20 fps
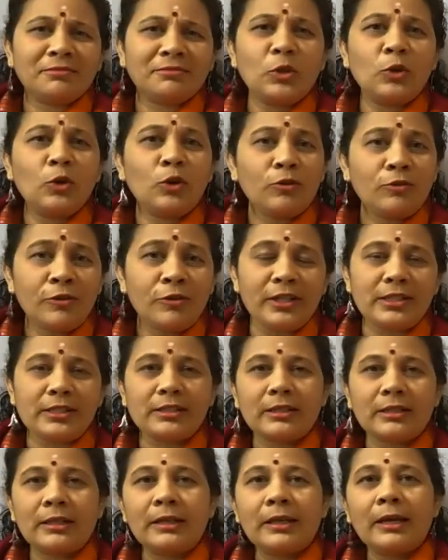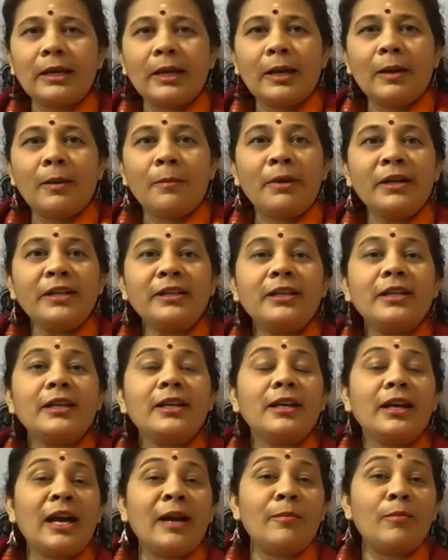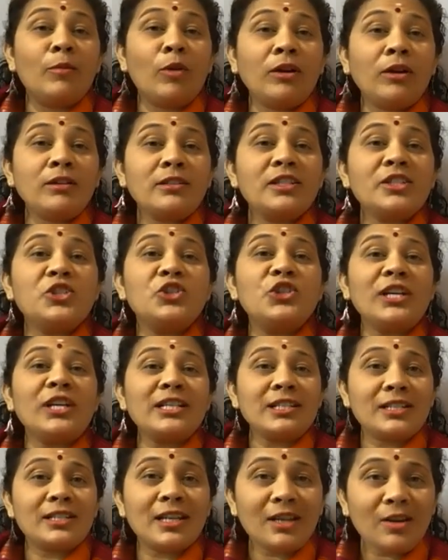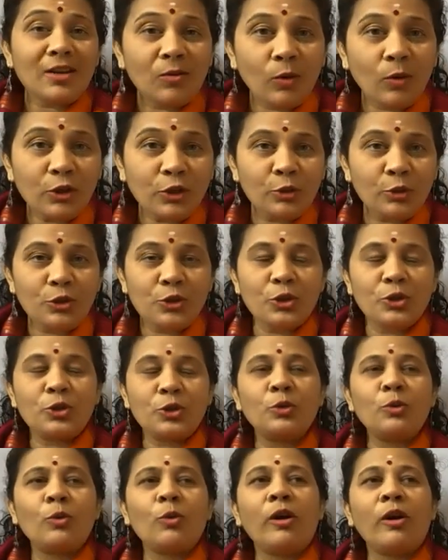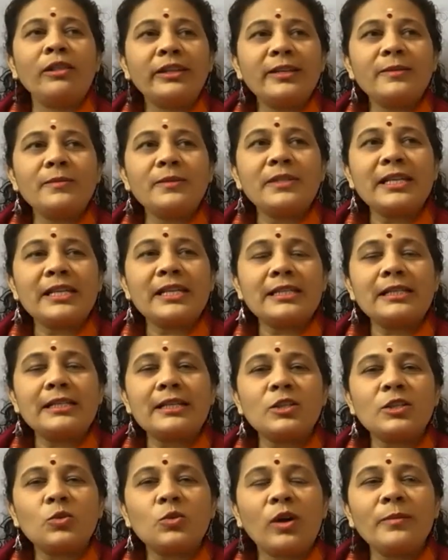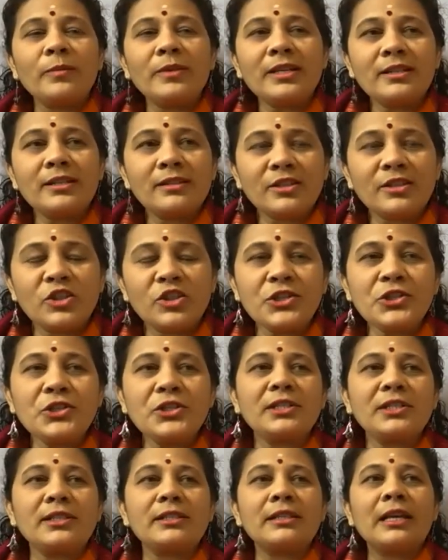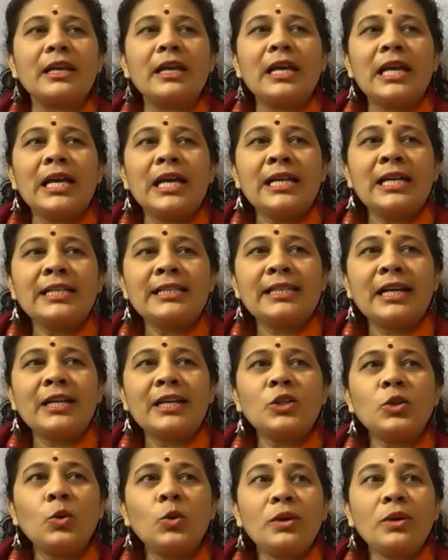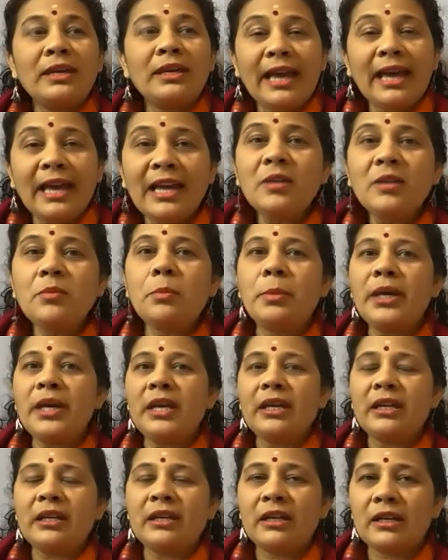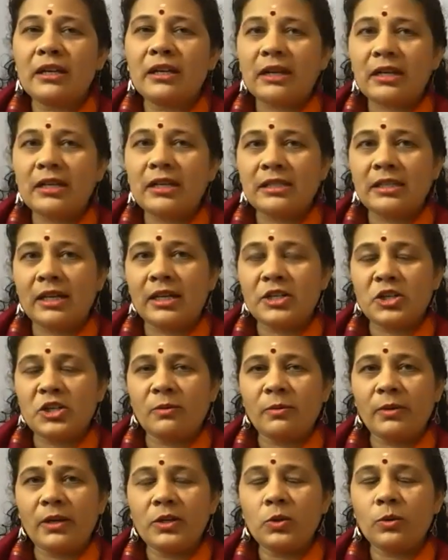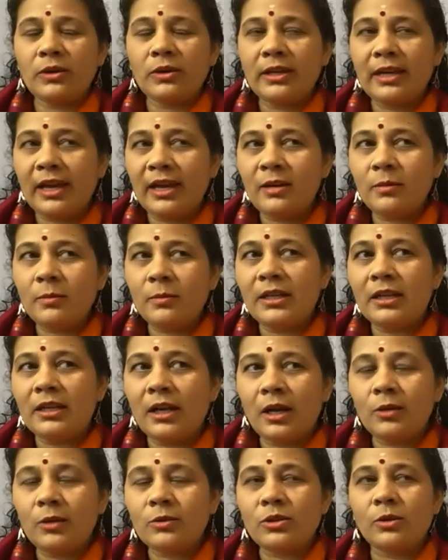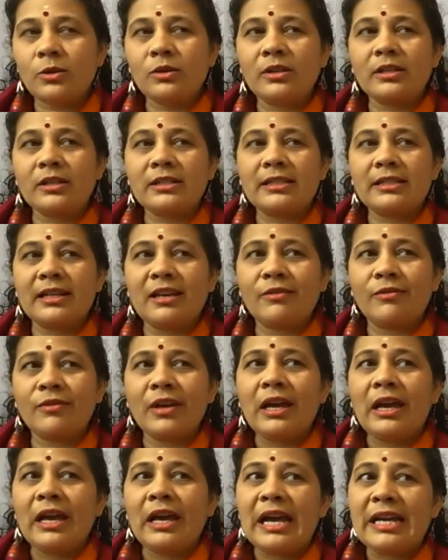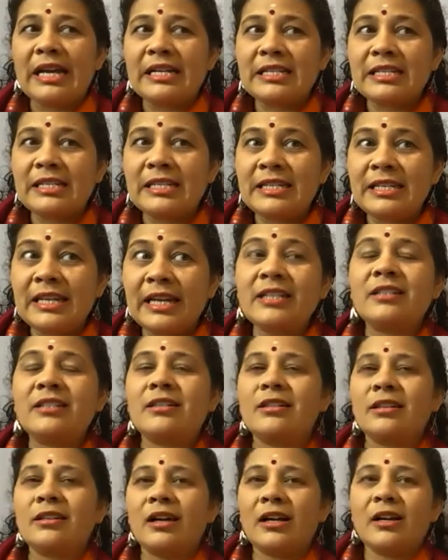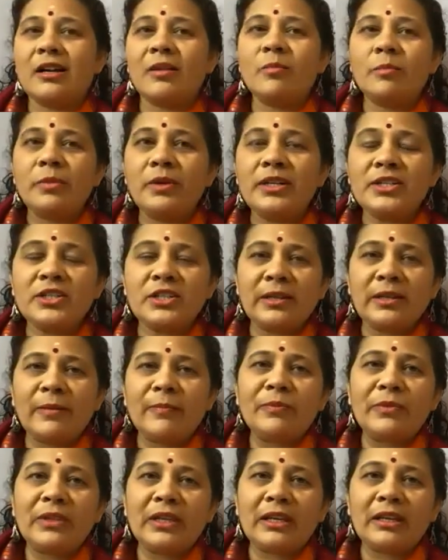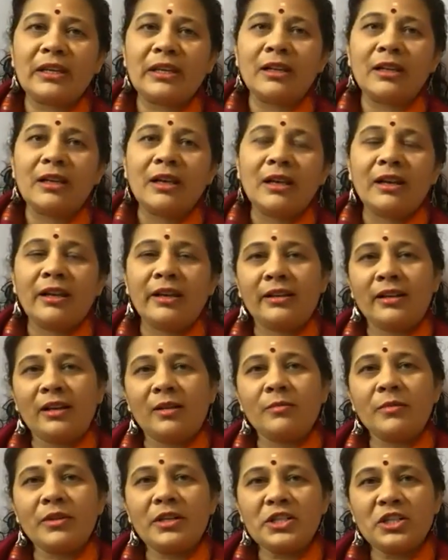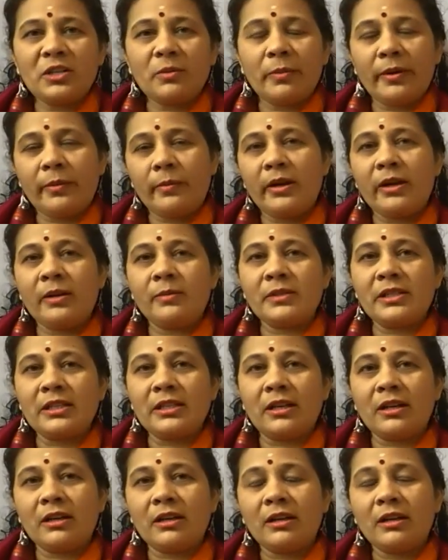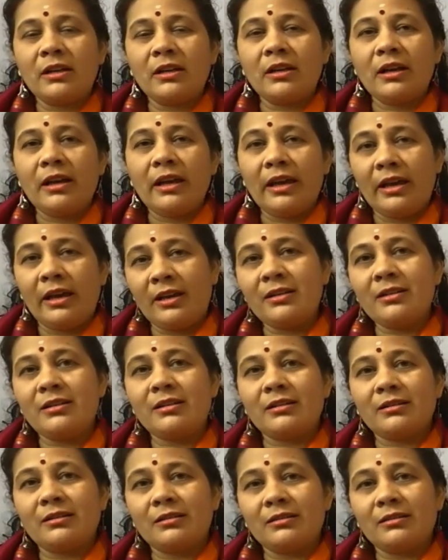go for it. But I'm not suggesting what you should do. All that I'm saying is Swami's suggestions is that you can be in a grihastha ashrama, you can be in a householder's life and yet accomplish something like Ramakrishna Paramahamsa and